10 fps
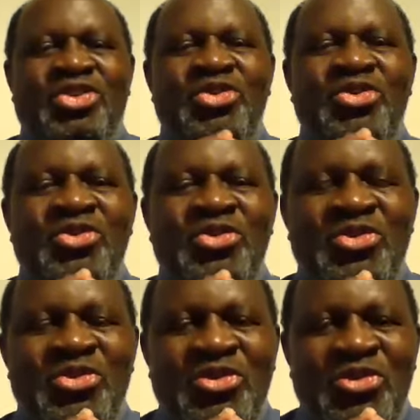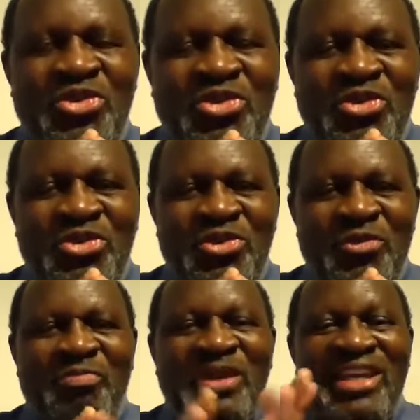to
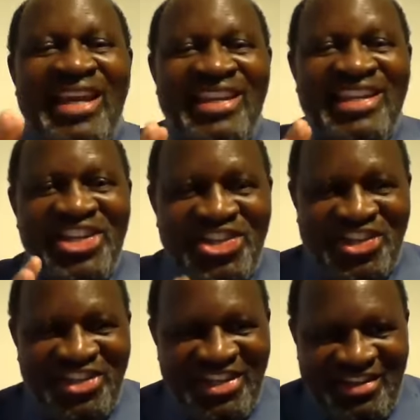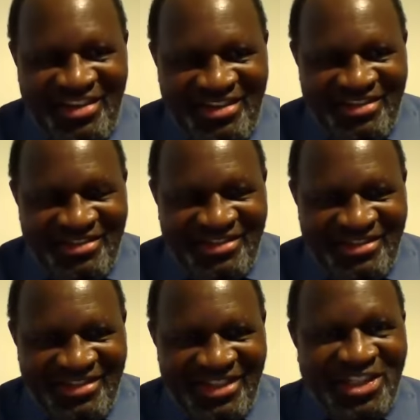be an engineer.
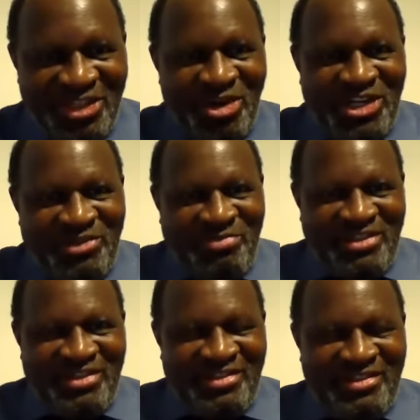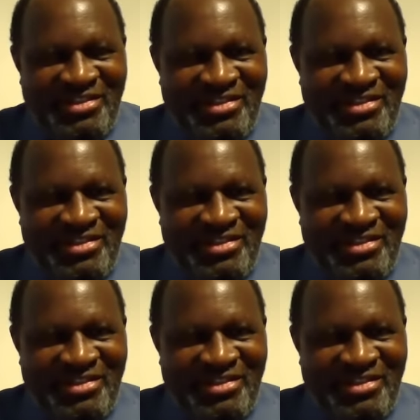This is what it means.